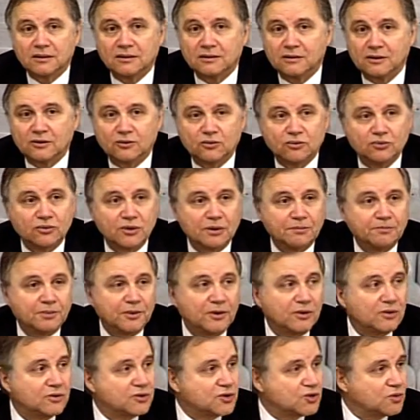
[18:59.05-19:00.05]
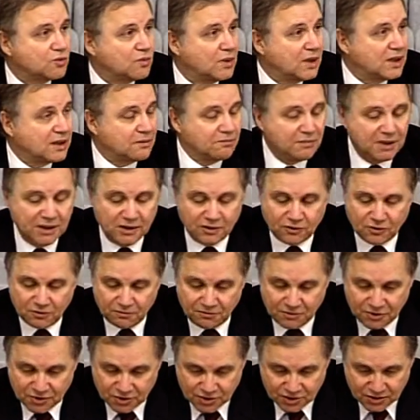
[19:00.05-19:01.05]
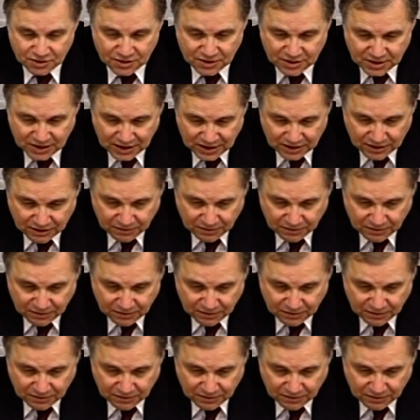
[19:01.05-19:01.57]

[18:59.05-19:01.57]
the two reports, one by the Commission and the other